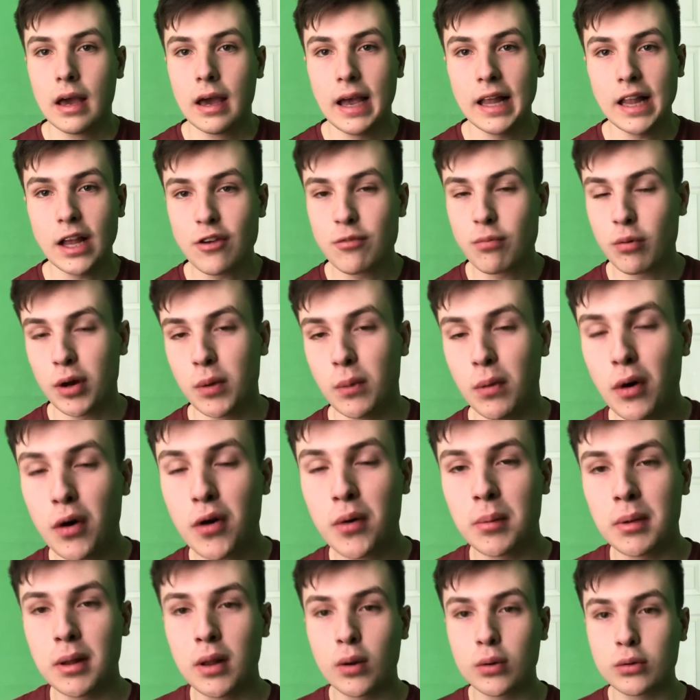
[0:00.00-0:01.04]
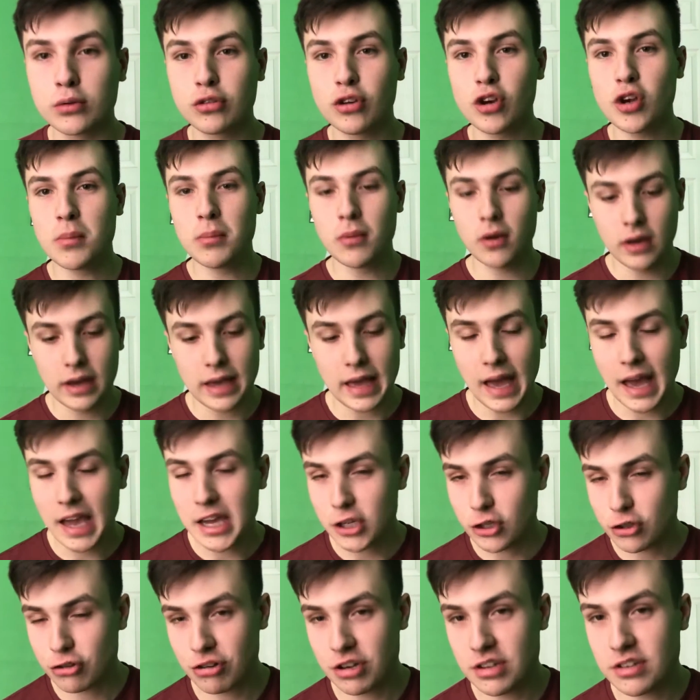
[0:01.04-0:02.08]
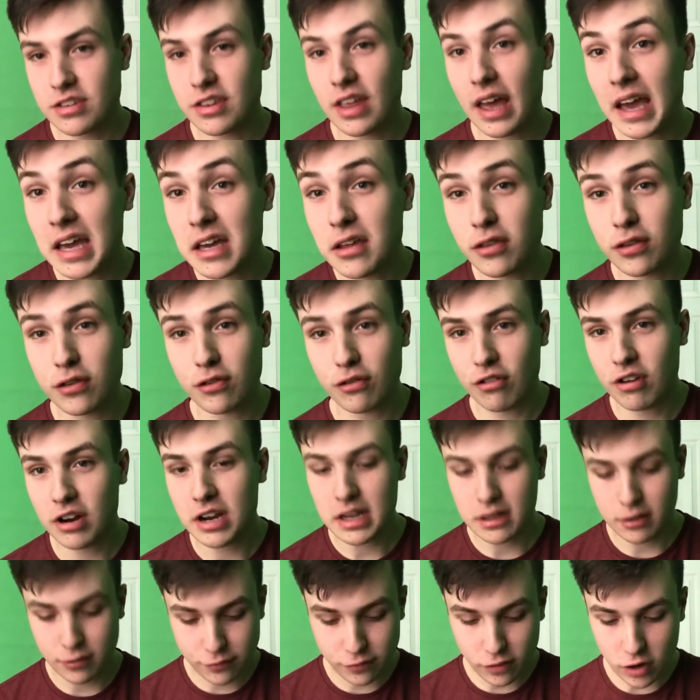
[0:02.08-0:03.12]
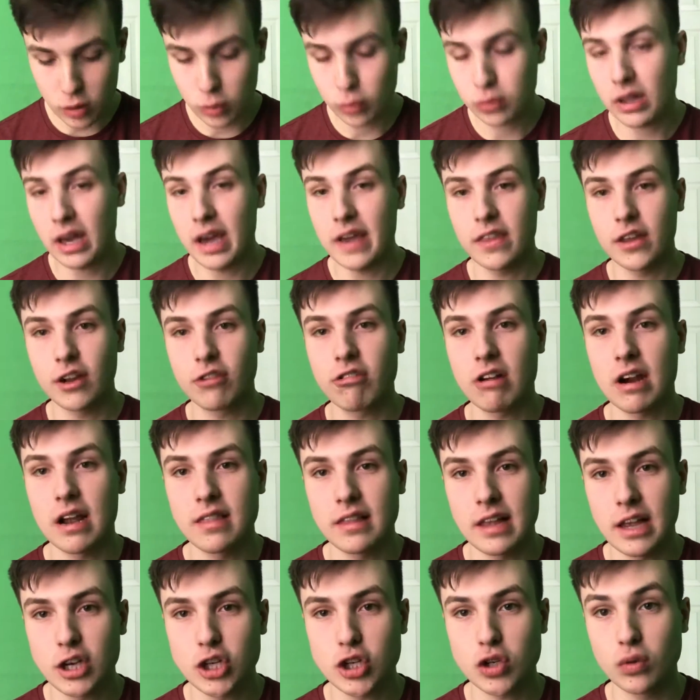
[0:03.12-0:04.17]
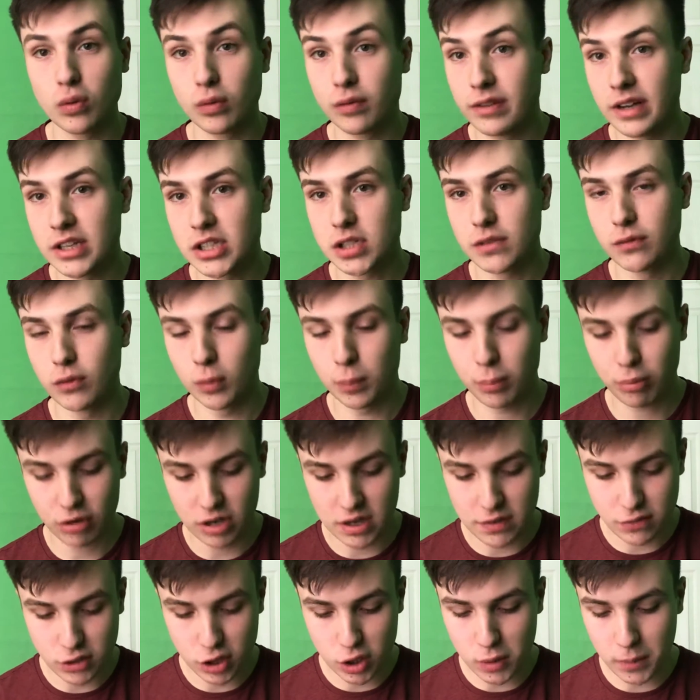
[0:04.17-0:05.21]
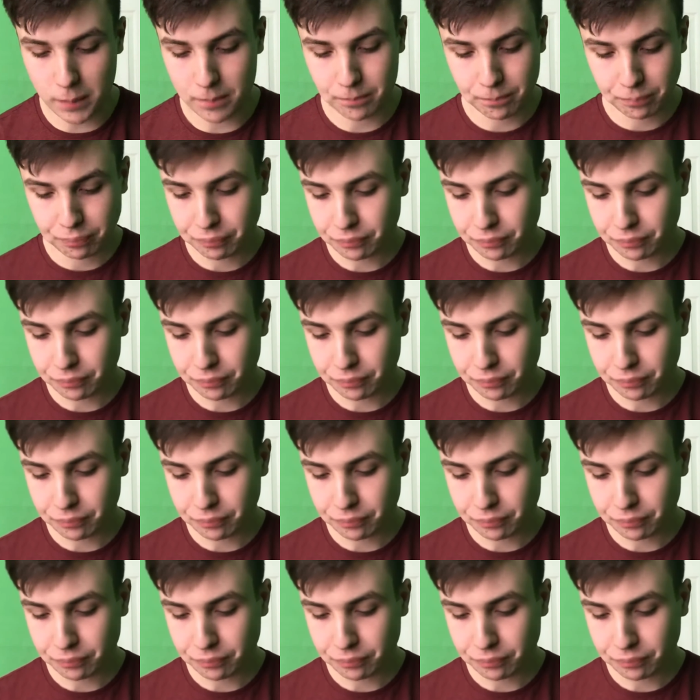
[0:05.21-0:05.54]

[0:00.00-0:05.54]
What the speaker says: Hello everybody, welcome along to my Aintree Day 3, the final day of the Grand National Festival preview.